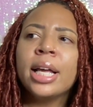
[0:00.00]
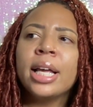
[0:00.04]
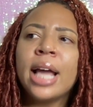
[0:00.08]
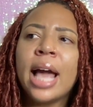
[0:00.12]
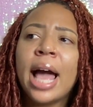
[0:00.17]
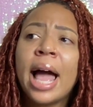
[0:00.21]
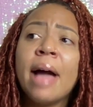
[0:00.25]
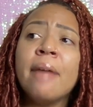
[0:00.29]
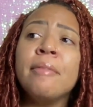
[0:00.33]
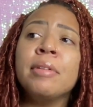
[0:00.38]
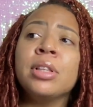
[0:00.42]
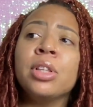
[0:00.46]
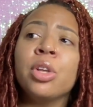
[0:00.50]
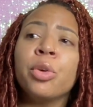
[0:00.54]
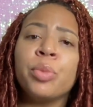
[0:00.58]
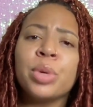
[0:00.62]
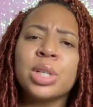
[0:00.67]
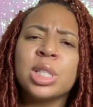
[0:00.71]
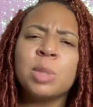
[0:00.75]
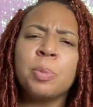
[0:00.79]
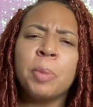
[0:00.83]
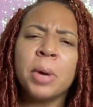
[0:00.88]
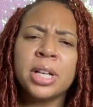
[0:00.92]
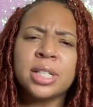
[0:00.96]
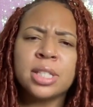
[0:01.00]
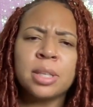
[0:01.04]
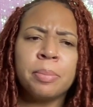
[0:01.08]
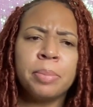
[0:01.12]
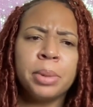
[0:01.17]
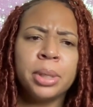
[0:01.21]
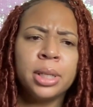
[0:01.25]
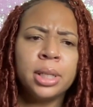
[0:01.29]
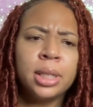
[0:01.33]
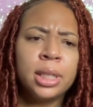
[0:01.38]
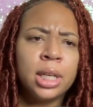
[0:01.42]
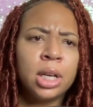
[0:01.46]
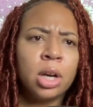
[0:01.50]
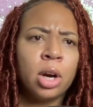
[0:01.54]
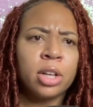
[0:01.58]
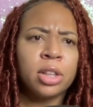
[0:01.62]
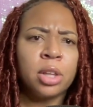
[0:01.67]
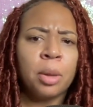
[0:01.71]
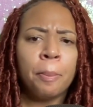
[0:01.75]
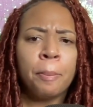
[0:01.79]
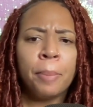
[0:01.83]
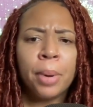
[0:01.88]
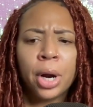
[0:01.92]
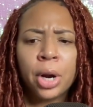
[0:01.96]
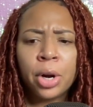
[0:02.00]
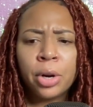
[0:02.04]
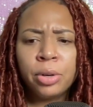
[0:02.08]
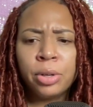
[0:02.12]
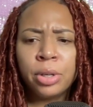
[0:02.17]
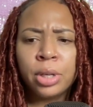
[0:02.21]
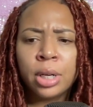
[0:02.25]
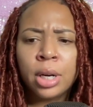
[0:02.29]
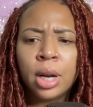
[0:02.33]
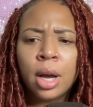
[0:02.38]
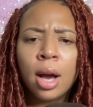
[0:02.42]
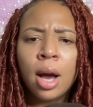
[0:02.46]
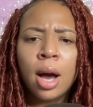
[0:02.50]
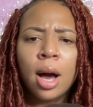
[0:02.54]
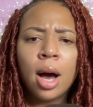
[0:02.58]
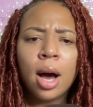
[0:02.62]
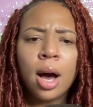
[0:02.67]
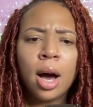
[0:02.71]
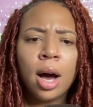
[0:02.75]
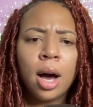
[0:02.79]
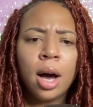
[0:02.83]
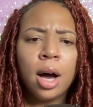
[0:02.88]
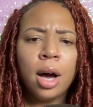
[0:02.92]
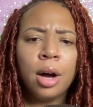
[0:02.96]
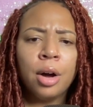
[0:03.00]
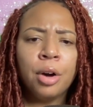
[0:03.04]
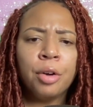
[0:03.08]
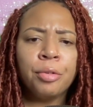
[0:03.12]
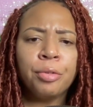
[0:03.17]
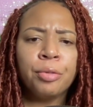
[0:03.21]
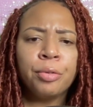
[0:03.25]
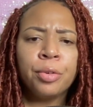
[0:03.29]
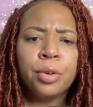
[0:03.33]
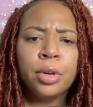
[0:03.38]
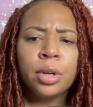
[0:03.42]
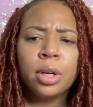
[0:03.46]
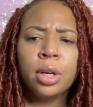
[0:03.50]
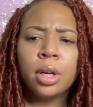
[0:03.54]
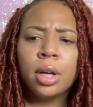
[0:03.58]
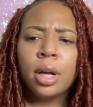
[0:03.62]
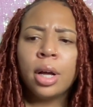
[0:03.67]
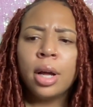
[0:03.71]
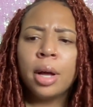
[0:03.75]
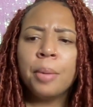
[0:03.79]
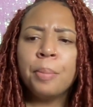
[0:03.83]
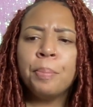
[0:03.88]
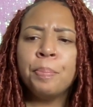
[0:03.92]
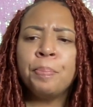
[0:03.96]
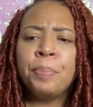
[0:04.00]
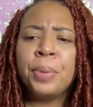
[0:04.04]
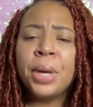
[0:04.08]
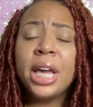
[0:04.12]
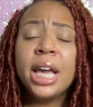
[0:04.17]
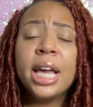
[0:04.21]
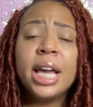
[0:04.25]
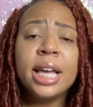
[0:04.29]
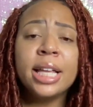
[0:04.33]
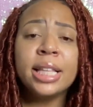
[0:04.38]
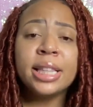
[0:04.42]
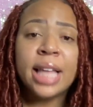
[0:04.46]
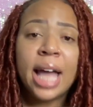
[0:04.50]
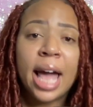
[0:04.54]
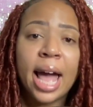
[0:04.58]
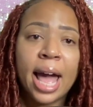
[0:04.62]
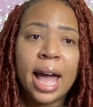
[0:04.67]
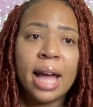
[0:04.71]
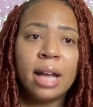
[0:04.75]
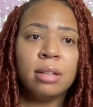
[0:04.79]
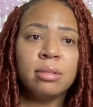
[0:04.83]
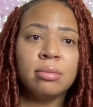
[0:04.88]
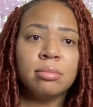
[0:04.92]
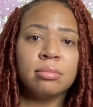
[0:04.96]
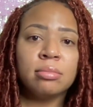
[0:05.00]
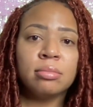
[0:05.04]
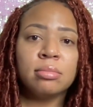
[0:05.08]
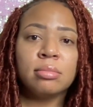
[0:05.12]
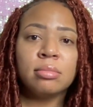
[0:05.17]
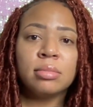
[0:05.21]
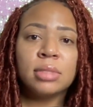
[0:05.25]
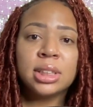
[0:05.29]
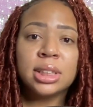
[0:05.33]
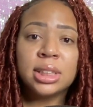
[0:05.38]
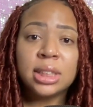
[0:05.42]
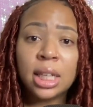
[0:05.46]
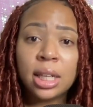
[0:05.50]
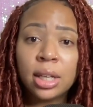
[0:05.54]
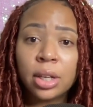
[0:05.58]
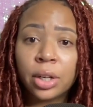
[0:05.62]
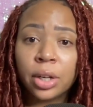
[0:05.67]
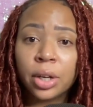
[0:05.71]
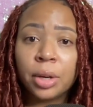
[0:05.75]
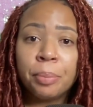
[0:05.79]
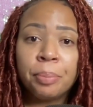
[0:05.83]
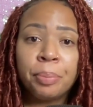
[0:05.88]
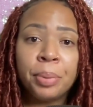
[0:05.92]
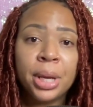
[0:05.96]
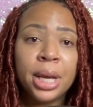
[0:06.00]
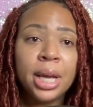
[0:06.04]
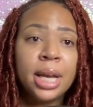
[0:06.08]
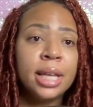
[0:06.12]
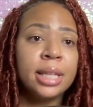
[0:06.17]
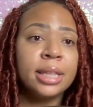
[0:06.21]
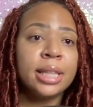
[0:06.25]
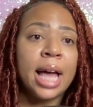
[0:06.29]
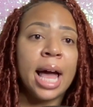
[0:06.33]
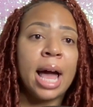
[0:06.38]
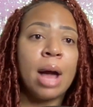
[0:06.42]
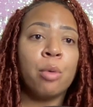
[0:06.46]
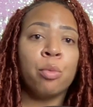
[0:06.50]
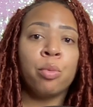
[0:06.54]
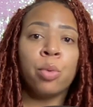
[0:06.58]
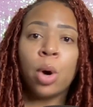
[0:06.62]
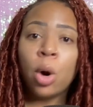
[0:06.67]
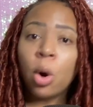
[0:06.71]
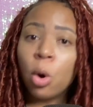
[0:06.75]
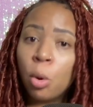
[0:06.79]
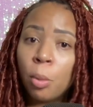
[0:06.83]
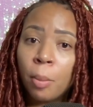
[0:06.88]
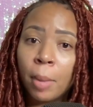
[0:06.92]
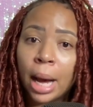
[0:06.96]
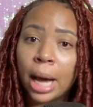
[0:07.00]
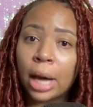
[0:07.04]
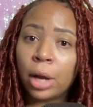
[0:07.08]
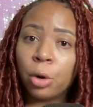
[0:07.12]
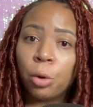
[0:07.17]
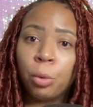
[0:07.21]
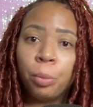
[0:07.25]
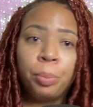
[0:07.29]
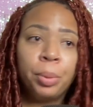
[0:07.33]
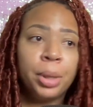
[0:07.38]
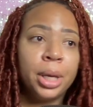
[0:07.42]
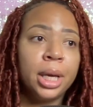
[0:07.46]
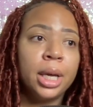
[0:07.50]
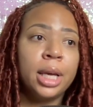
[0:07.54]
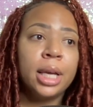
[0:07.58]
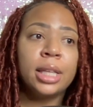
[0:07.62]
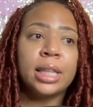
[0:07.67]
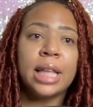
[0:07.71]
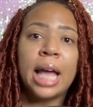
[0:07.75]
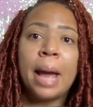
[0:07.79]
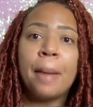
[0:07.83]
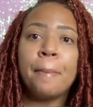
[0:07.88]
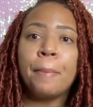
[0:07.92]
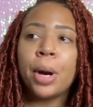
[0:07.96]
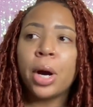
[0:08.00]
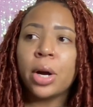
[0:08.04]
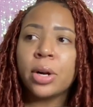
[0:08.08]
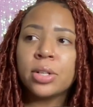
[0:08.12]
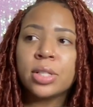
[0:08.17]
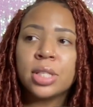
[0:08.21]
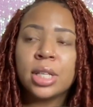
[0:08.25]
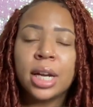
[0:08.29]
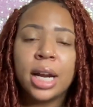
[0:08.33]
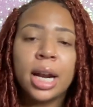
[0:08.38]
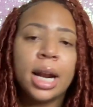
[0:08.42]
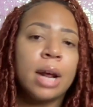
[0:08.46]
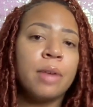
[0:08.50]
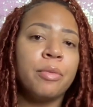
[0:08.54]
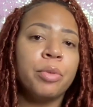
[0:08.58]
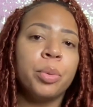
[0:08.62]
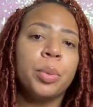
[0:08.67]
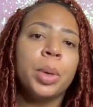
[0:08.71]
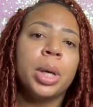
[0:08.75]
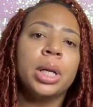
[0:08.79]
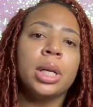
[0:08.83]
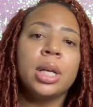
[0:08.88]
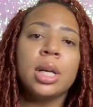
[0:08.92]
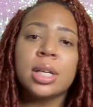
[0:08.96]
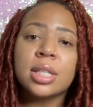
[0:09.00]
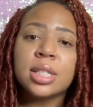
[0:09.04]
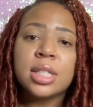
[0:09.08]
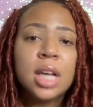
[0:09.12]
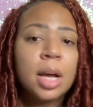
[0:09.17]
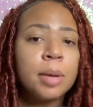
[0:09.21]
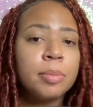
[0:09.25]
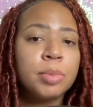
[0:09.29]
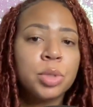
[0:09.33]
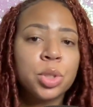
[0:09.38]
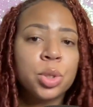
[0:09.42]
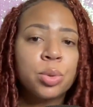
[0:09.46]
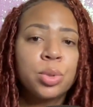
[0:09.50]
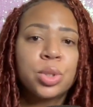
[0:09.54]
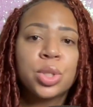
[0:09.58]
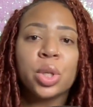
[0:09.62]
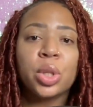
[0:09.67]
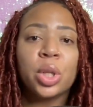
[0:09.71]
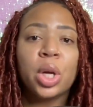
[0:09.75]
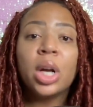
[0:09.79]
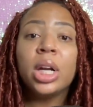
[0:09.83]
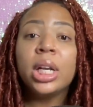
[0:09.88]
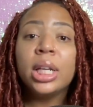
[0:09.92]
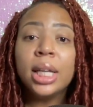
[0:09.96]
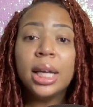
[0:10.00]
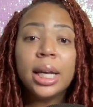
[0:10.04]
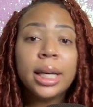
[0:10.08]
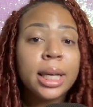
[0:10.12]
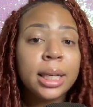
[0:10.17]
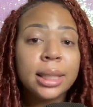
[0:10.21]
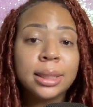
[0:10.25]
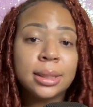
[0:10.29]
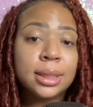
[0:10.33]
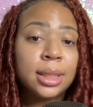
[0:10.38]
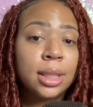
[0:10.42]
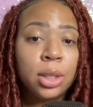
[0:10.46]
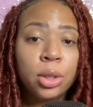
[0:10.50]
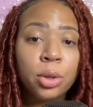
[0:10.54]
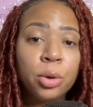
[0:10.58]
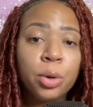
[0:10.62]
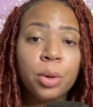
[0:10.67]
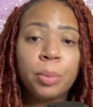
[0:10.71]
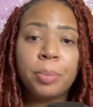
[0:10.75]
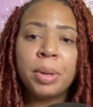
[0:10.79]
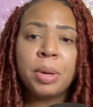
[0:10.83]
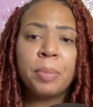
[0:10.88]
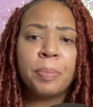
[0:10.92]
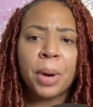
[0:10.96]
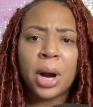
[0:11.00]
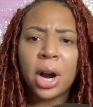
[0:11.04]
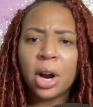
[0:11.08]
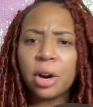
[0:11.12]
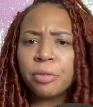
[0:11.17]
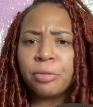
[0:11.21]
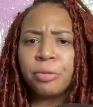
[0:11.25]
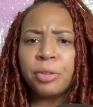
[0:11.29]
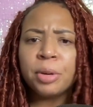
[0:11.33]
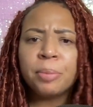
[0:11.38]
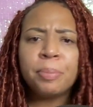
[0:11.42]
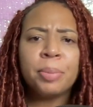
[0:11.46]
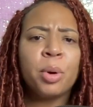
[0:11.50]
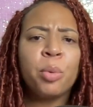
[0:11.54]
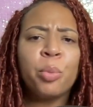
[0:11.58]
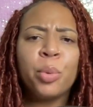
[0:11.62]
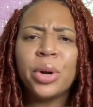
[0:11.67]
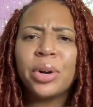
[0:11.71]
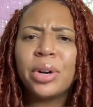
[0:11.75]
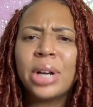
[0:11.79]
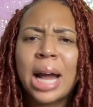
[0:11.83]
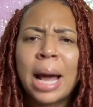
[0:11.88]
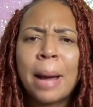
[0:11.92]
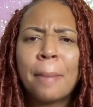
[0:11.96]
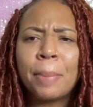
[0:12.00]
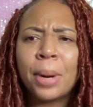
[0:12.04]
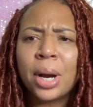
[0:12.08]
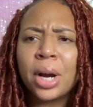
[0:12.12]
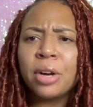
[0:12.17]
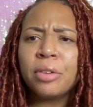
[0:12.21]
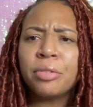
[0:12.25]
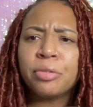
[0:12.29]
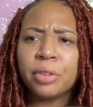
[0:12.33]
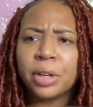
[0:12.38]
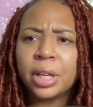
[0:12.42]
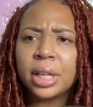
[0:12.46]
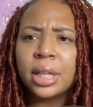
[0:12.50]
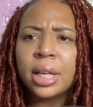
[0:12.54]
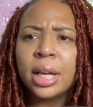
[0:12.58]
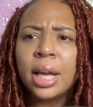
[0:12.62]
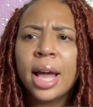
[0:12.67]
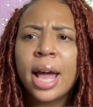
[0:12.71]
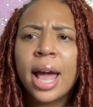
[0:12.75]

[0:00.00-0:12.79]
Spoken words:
having the responsibility or the burden of being that singer, being that role model, being that person that everyone looks up to. So they're looking to you to be perfect, but we're not perfect.